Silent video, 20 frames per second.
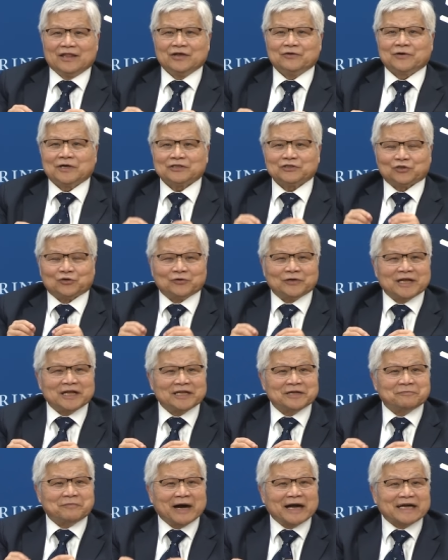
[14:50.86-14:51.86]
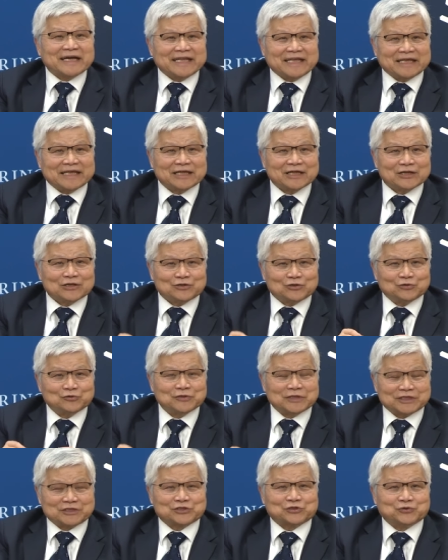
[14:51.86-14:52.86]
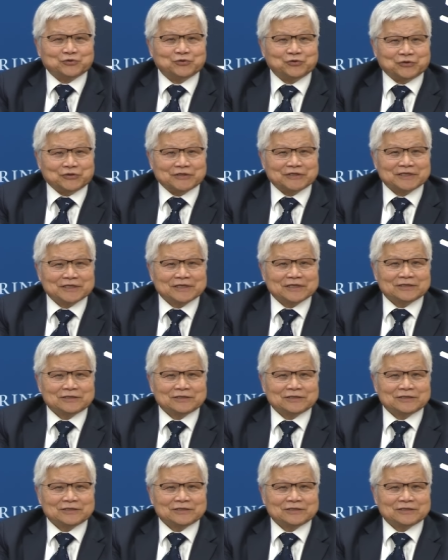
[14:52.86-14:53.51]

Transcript: they will donate the money to the school.